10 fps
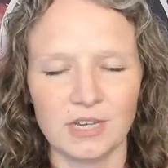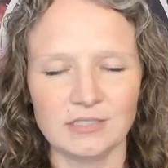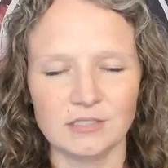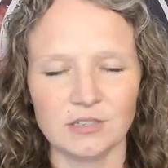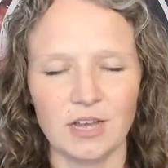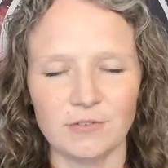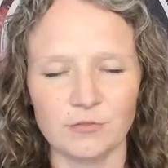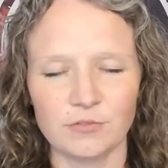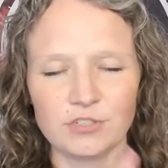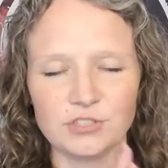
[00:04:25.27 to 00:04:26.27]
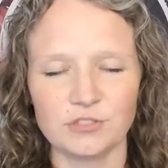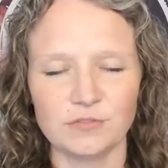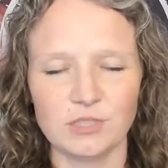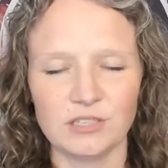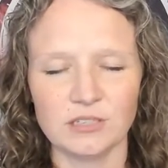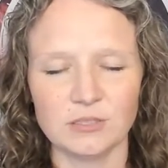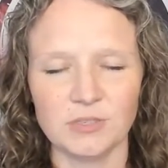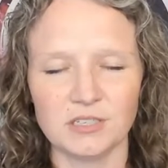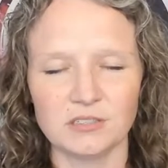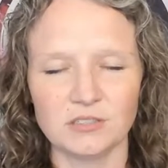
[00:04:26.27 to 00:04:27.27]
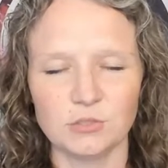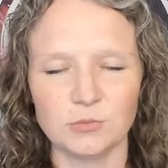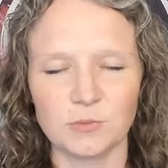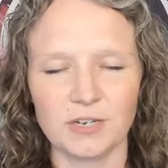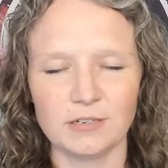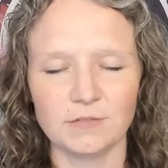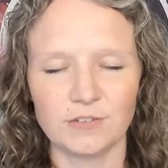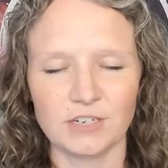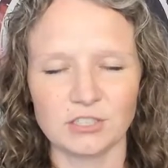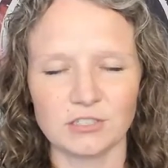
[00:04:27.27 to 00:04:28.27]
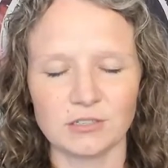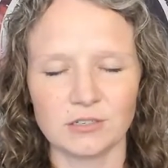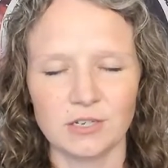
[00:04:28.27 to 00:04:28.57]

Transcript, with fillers: still have a version of me that's being consumed by an infection.